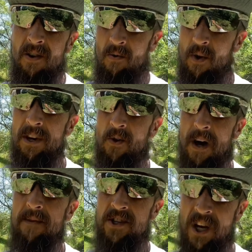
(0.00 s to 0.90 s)
want to
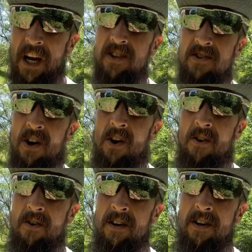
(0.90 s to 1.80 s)
grab the
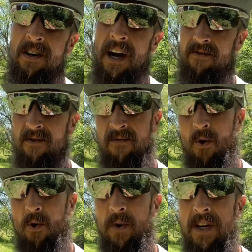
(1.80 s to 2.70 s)
chainsaw after
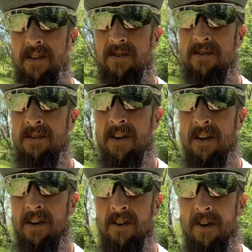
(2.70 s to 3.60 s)
four weeks
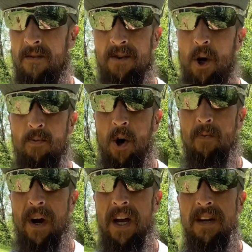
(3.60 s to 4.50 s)
of no mow
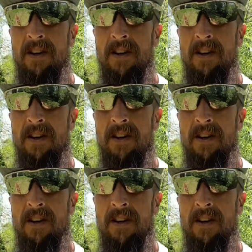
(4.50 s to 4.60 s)
May?